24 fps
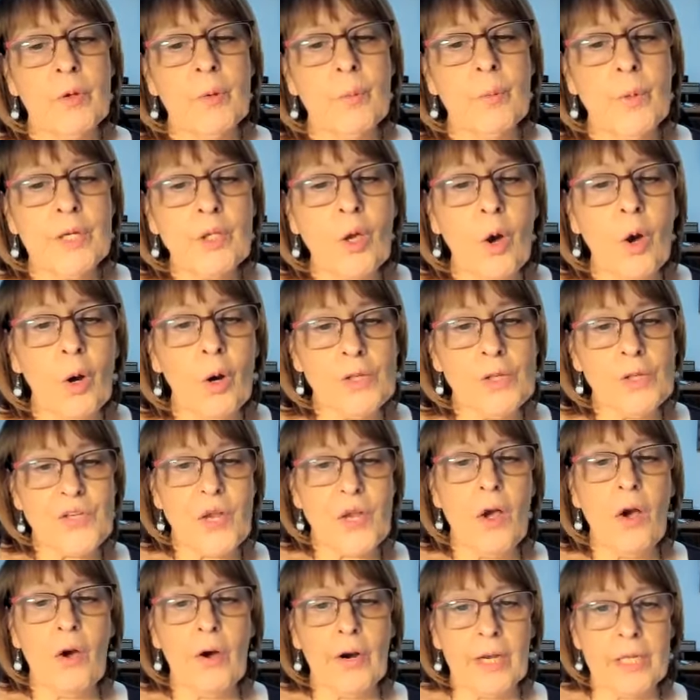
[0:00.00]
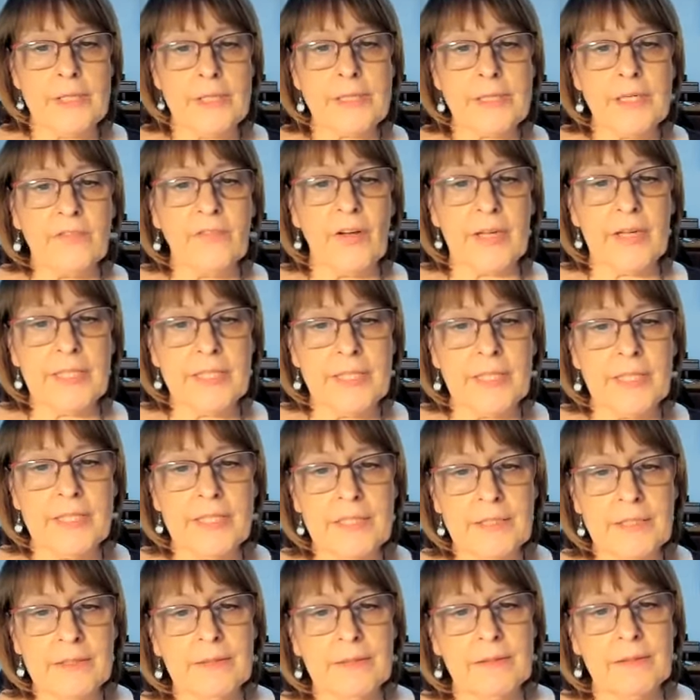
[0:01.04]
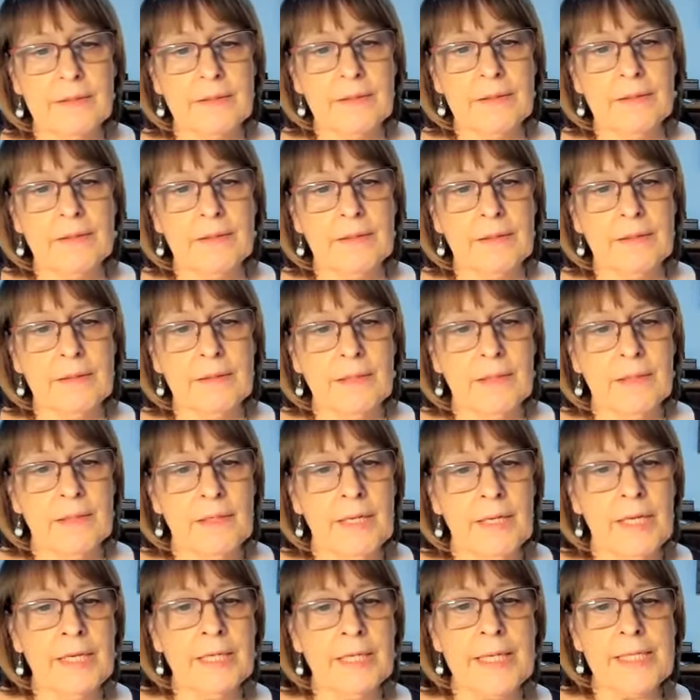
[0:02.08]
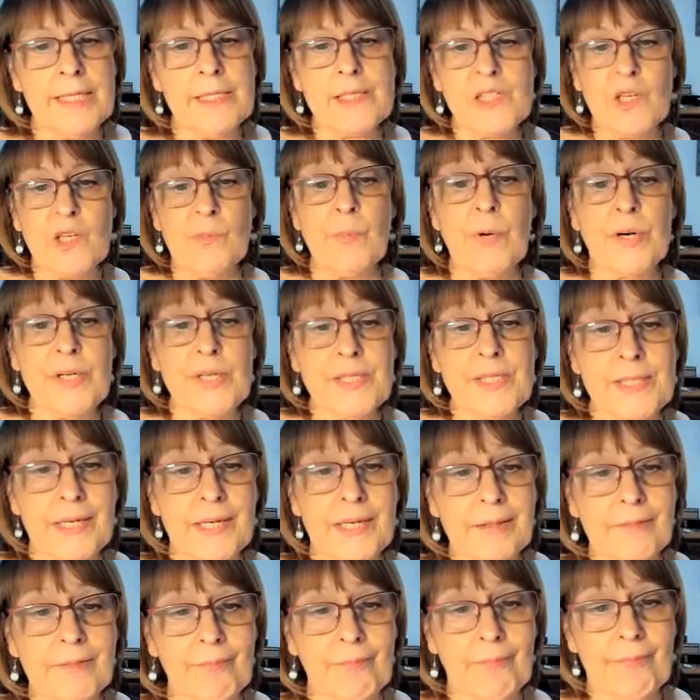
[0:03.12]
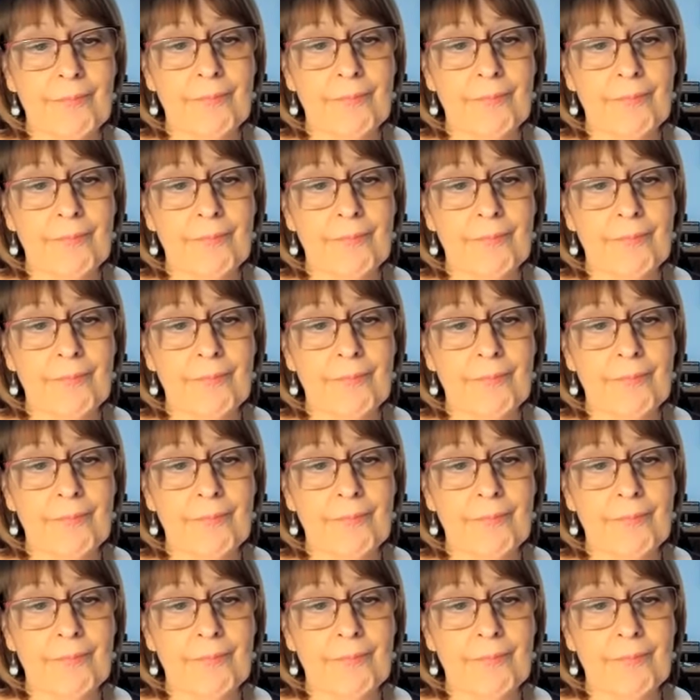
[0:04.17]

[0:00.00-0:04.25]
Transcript: When God's heart is divided, it leads to mercy.